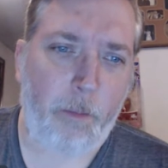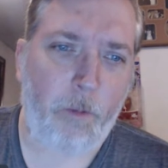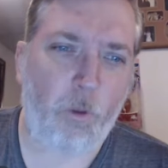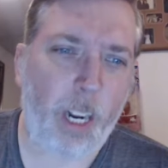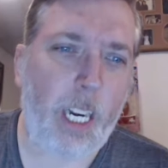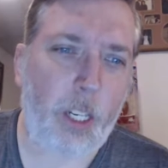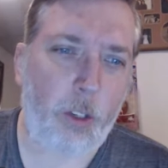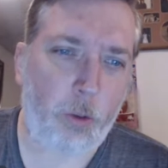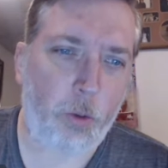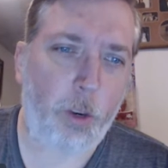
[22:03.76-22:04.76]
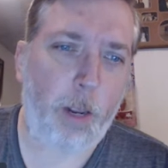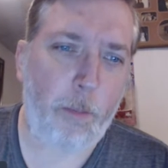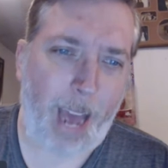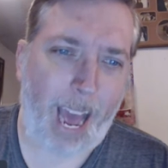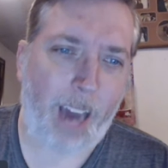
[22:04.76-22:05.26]
really truly
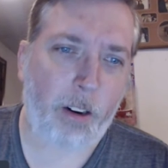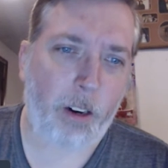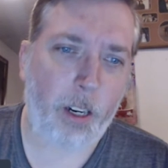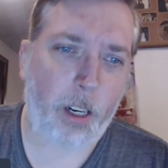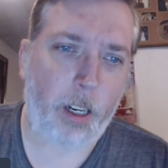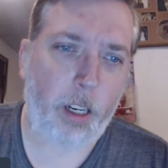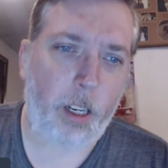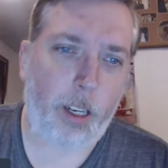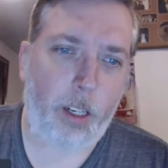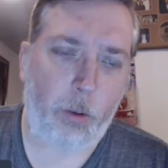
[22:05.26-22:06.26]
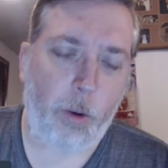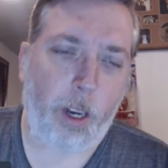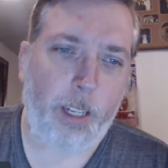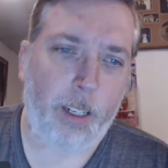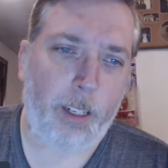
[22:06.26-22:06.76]
matter to
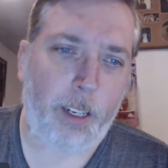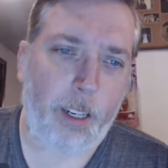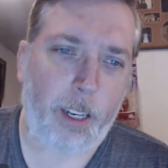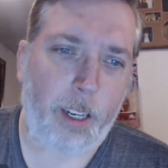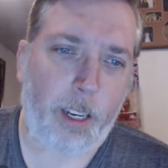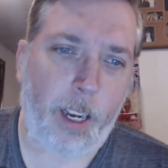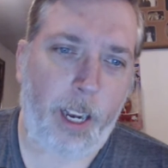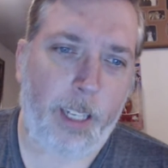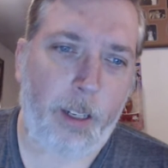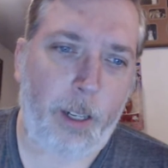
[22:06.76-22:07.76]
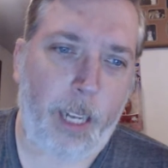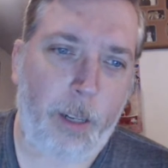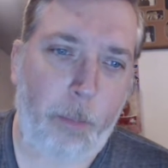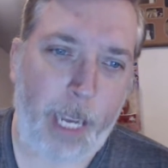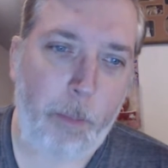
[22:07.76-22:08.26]
us as
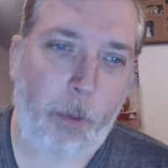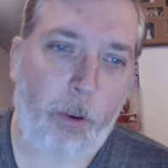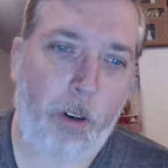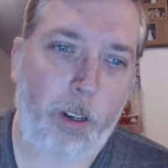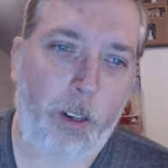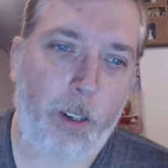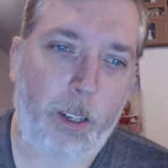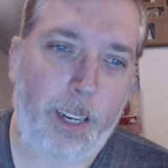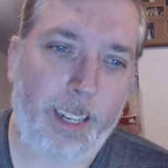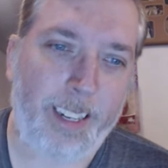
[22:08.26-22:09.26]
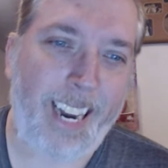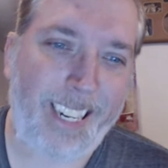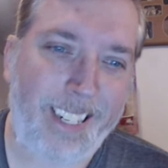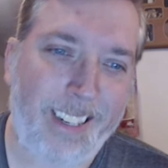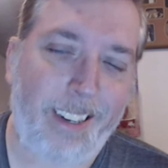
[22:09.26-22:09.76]
a people, as a
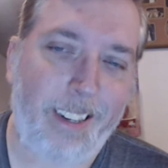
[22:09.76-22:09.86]
nation.